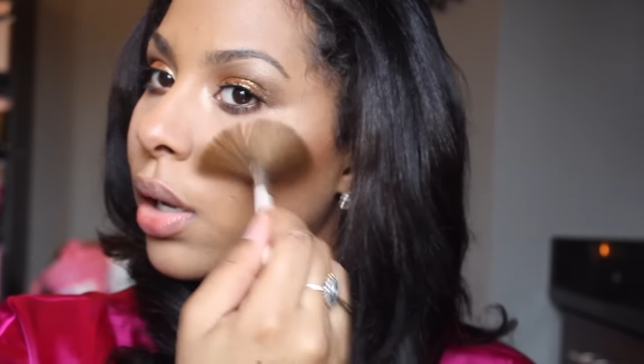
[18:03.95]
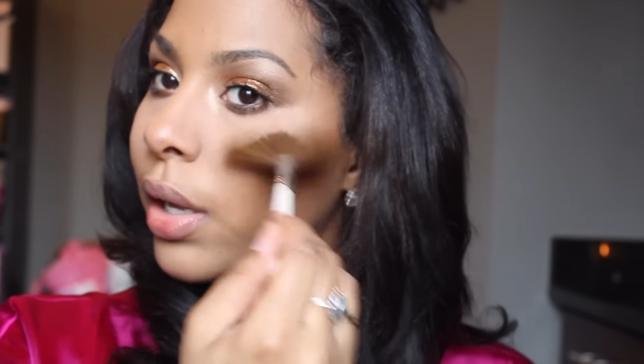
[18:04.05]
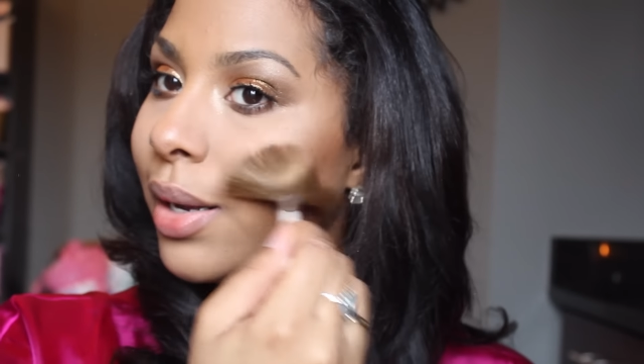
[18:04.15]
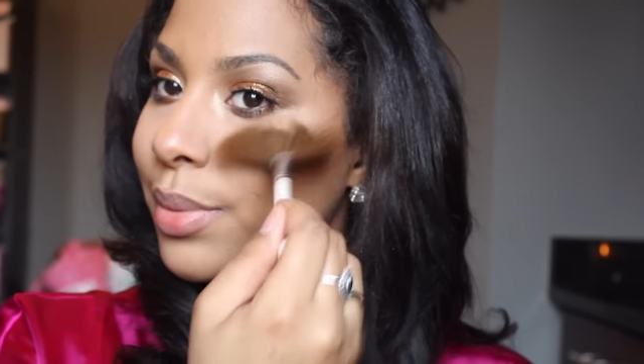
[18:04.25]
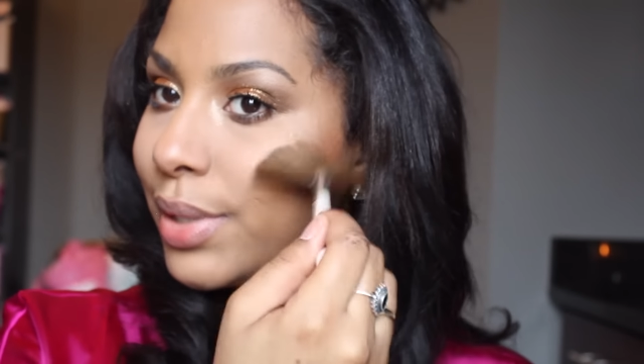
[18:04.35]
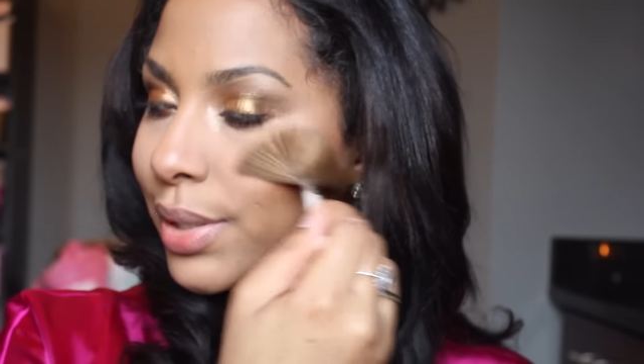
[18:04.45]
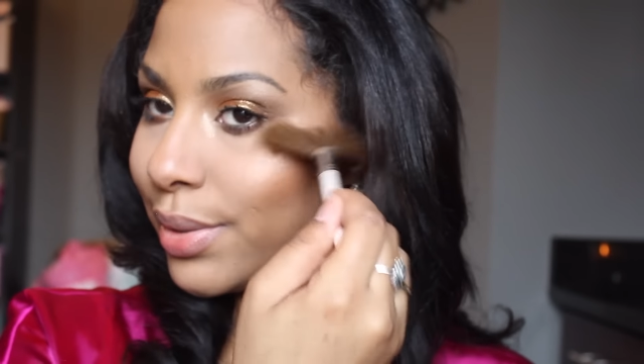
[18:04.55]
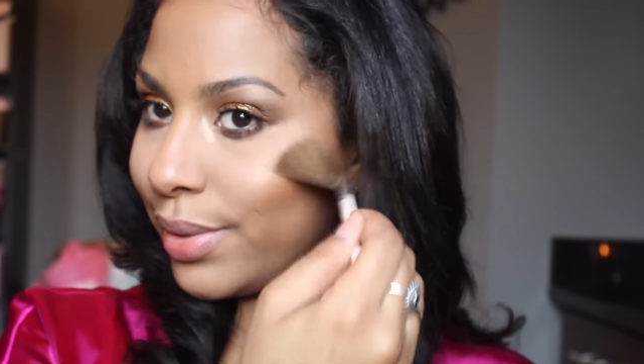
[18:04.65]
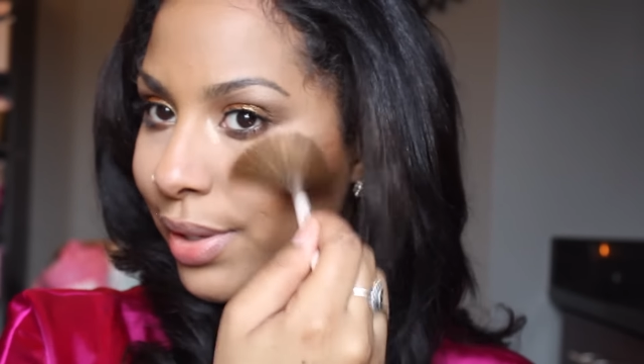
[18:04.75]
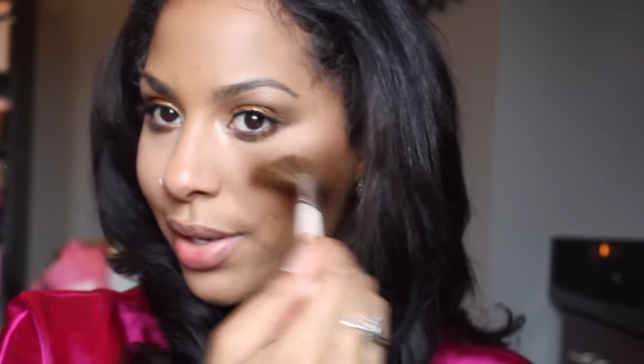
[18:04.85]
And I'm
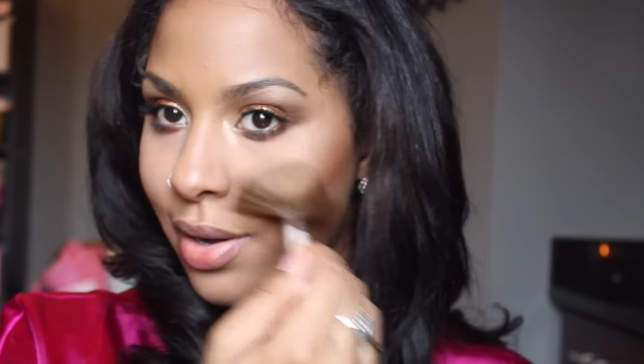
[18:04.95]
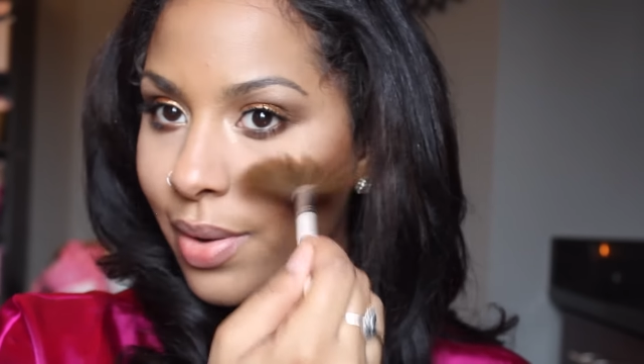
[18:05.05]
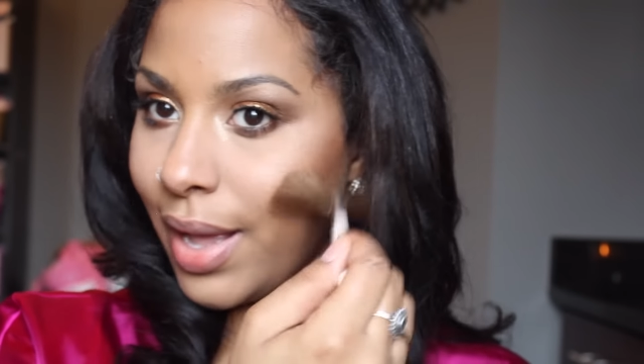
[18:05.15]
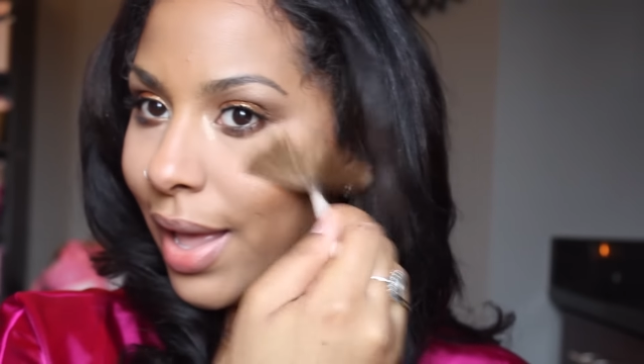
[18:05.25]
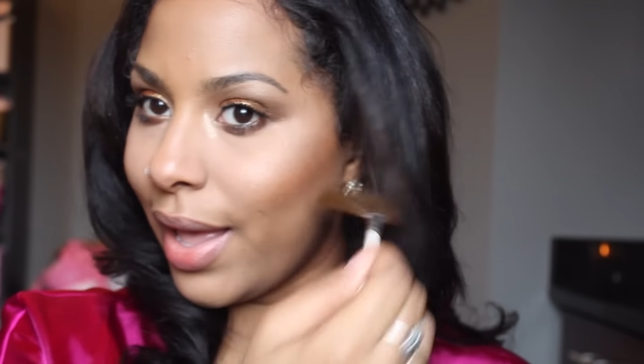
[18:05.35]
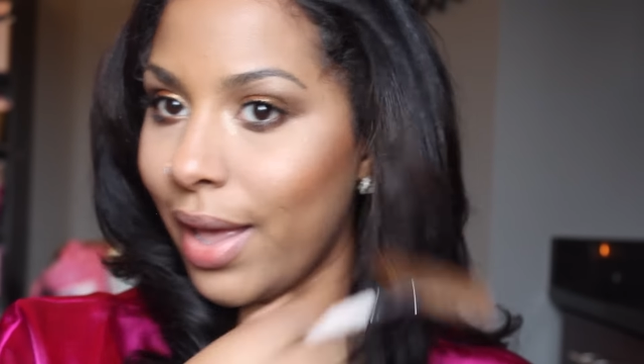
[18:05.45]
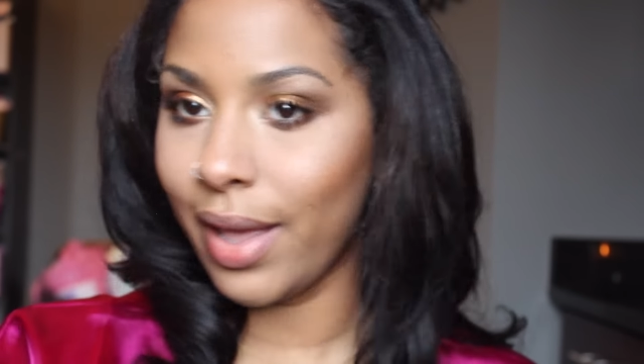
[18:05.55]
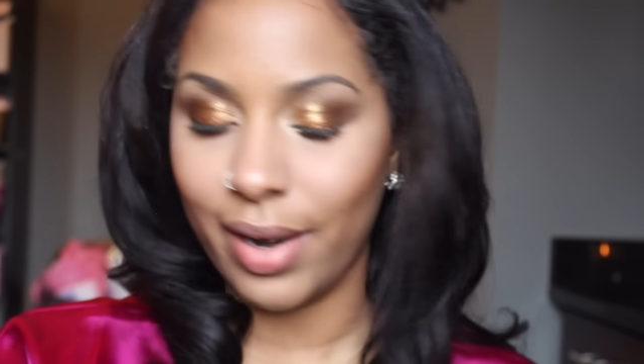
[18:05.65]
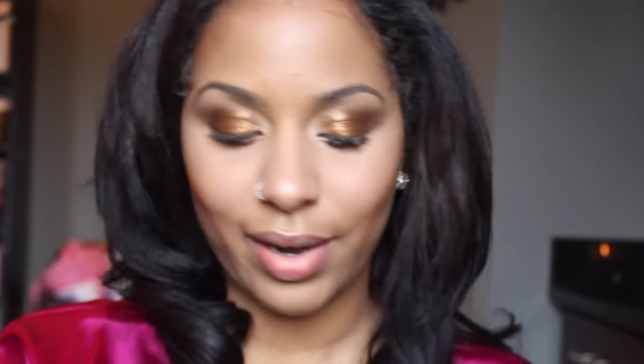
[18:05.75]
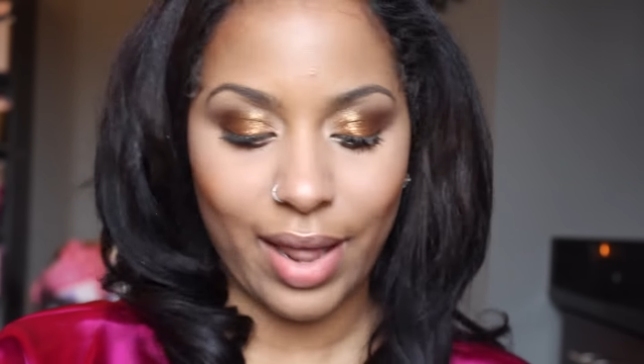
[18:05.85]
just gonna go
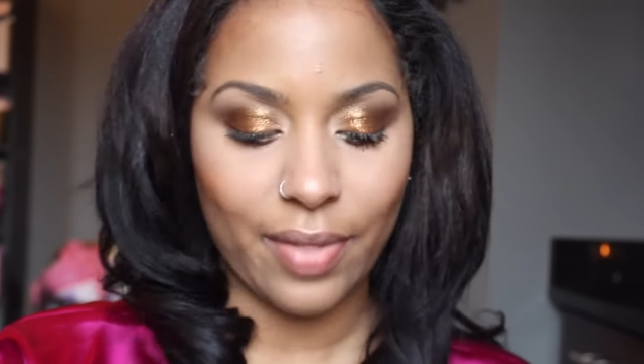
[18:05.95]
ahead and